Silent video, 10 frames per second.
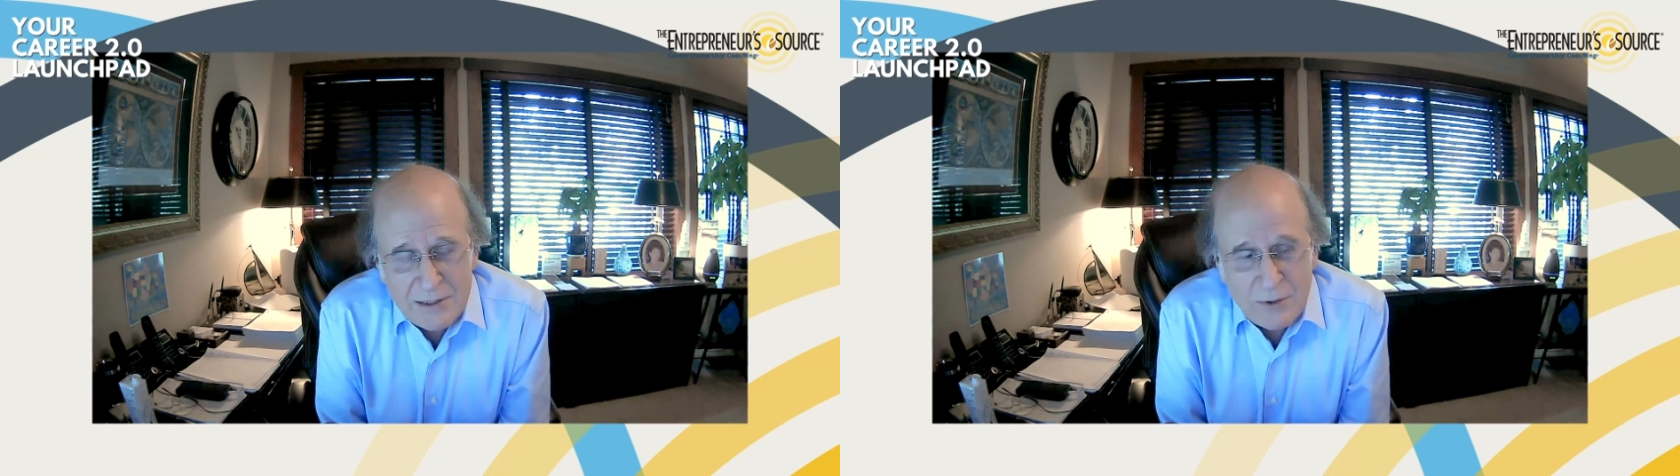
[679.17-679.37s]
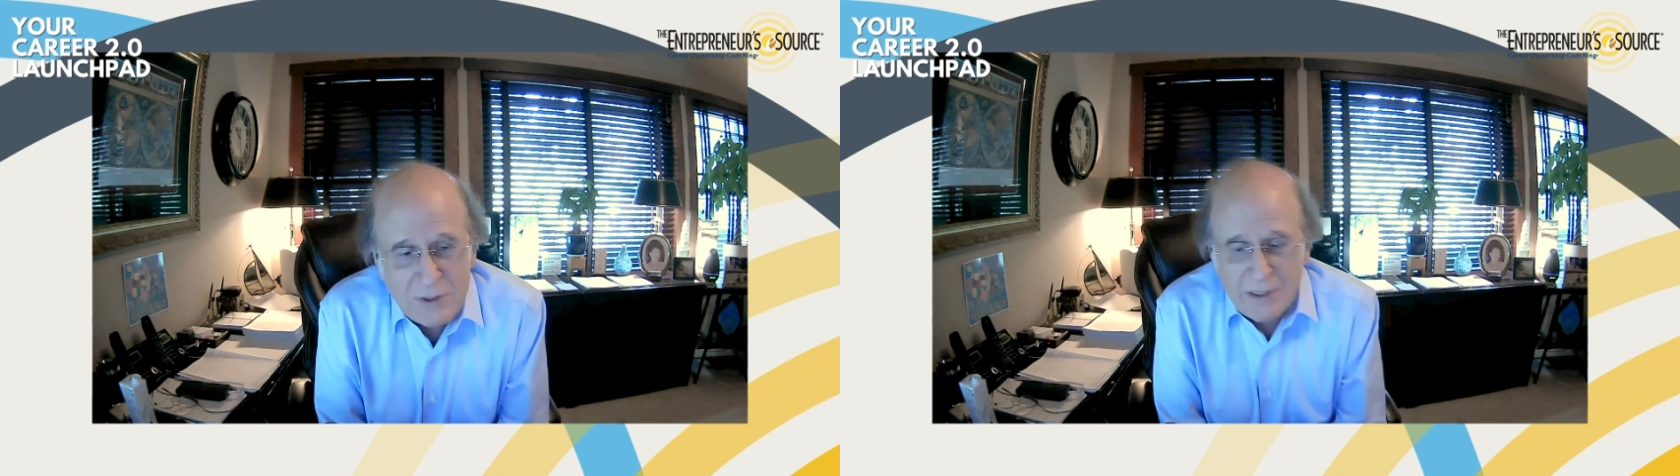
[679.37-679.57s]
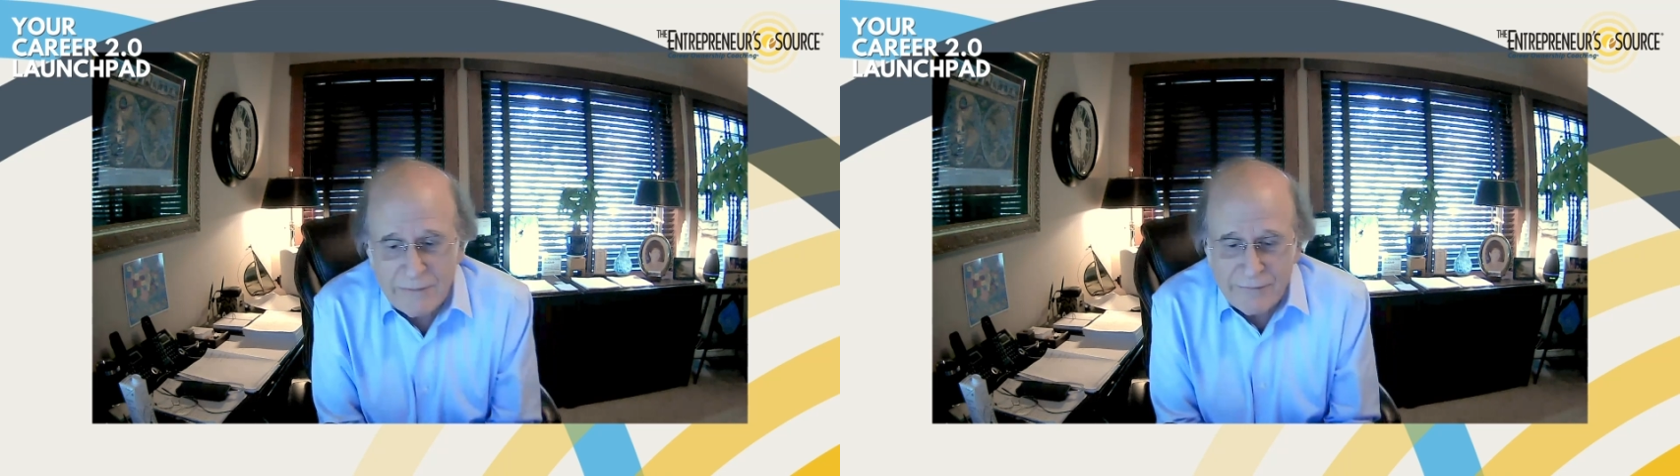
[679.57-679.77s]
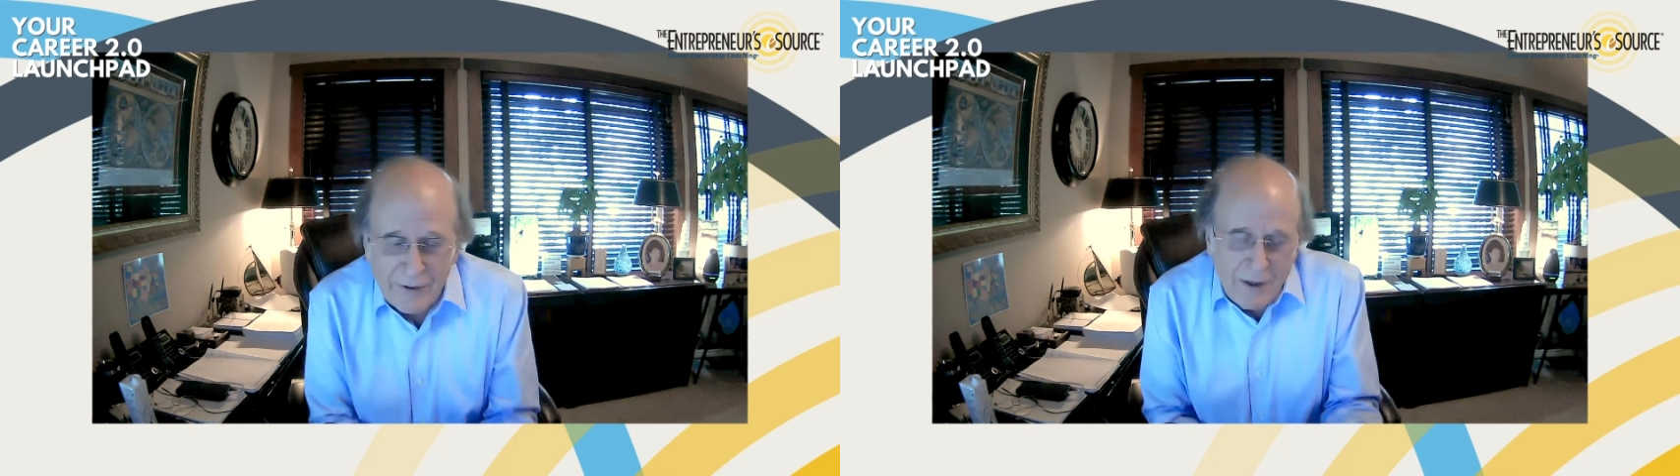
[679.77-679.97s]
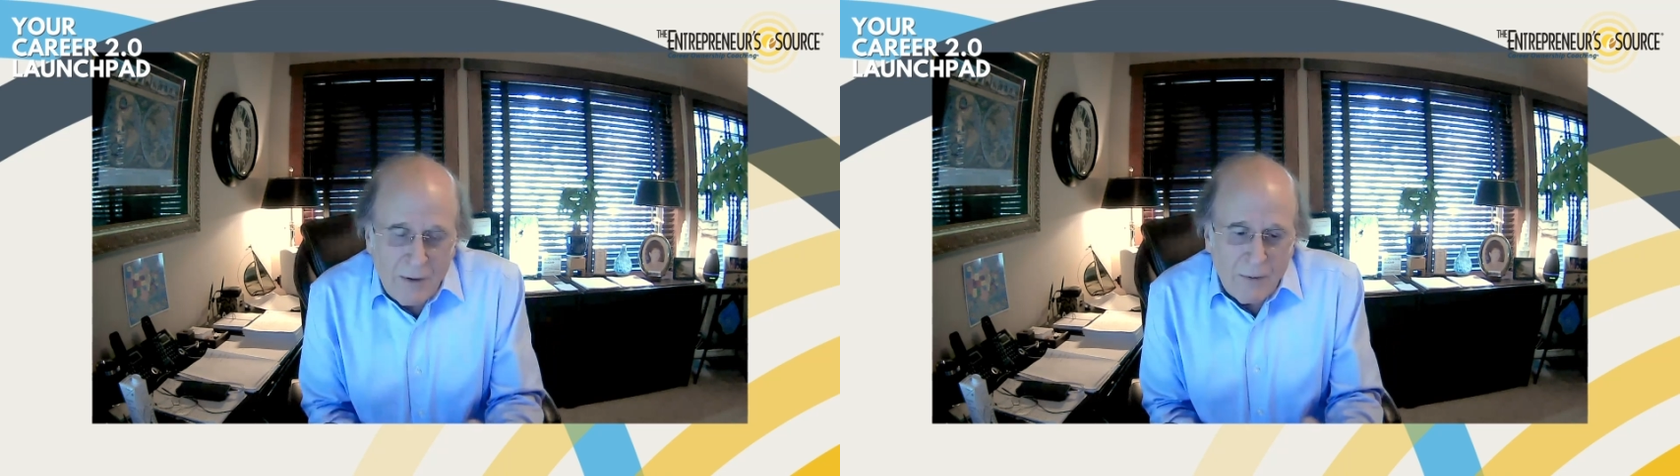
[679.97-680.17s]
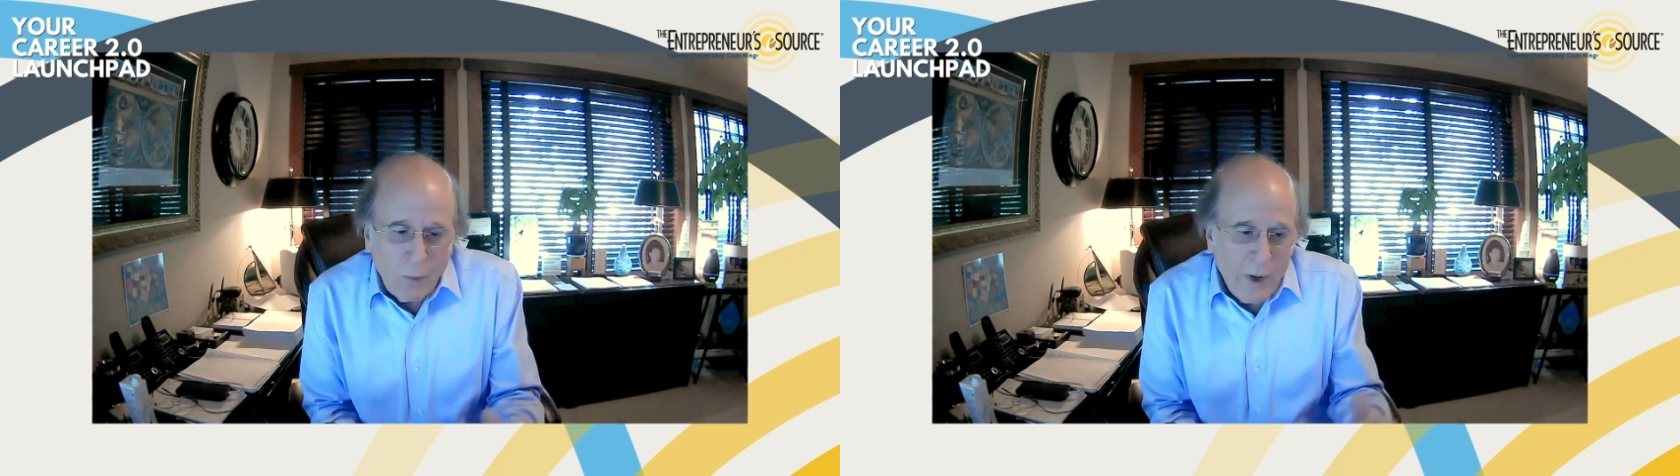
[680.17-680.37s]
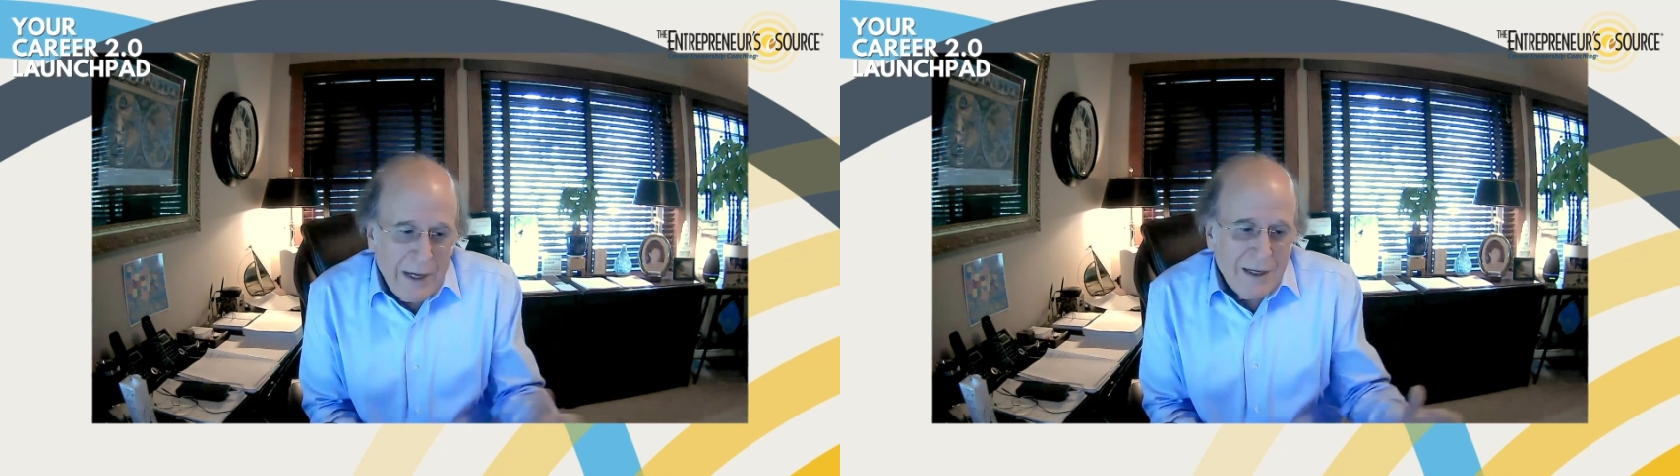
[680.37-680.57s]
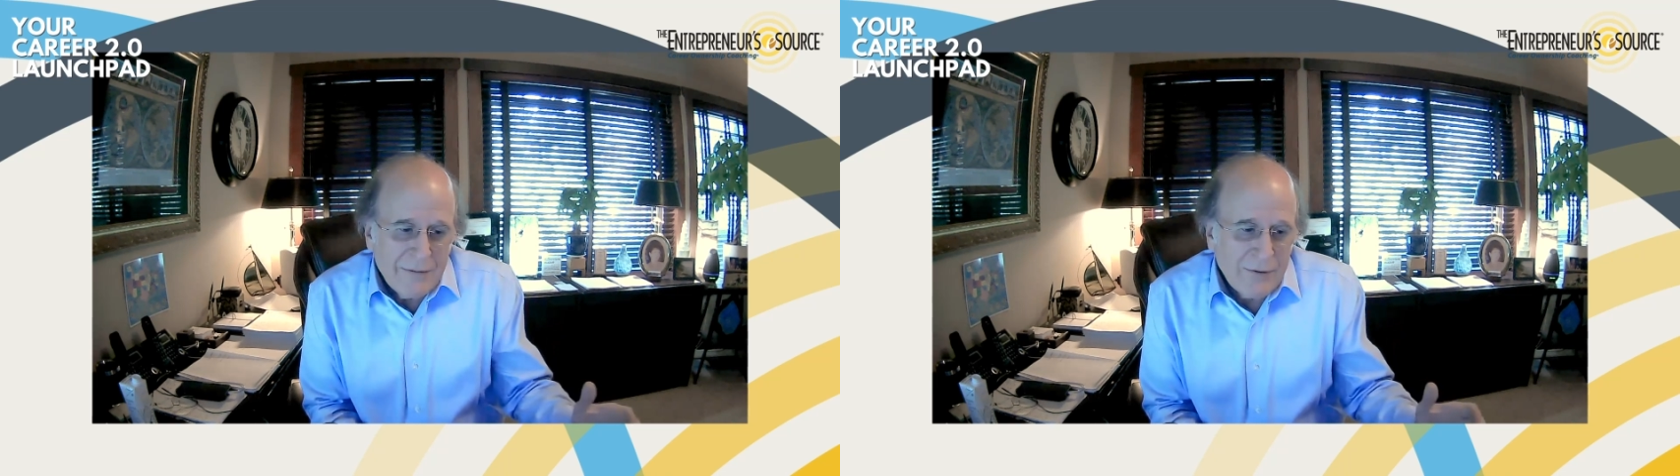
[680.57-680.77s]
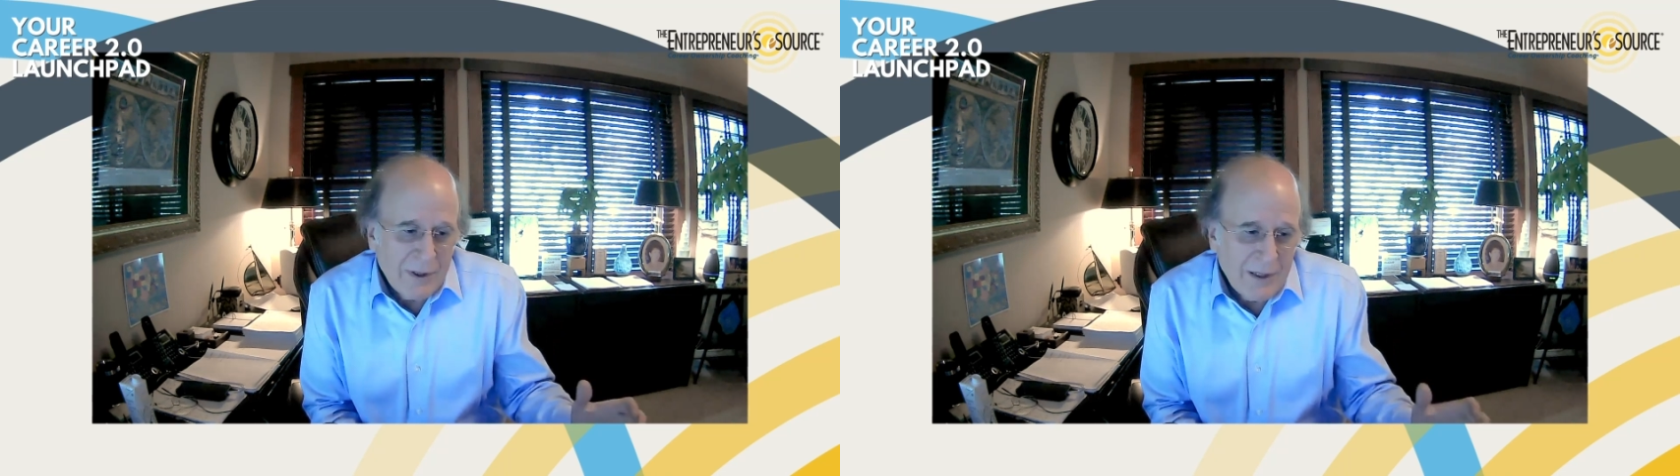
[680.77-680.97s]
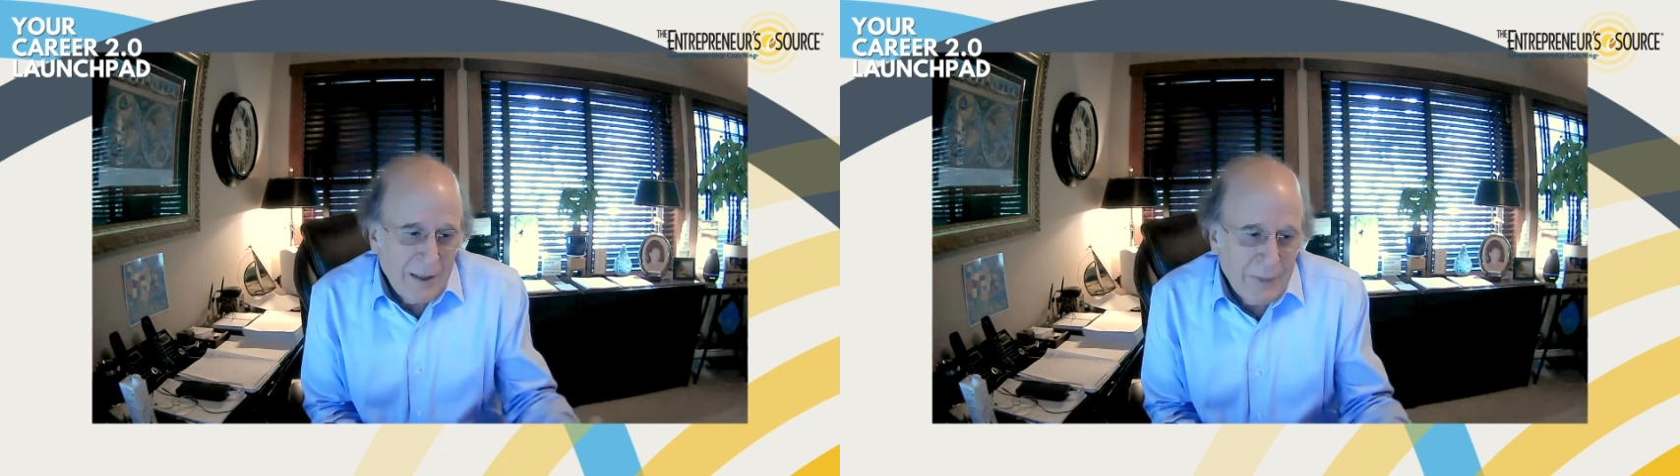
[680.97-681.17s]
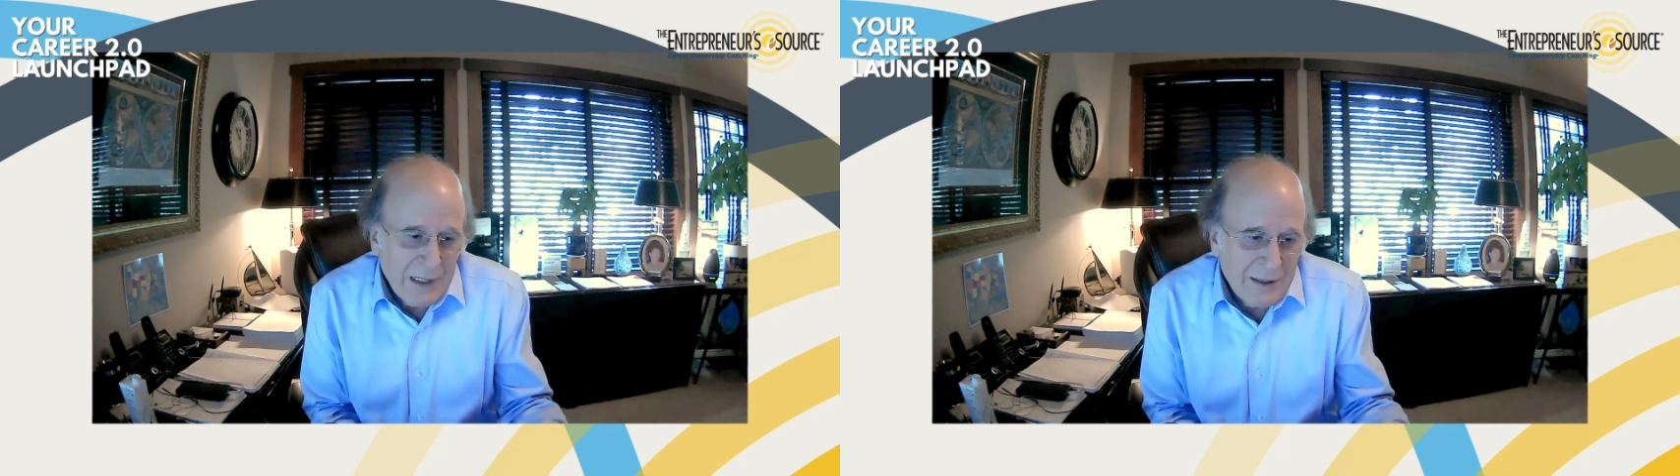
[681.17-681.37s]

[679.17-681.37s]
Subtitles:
So instead of waiting for a company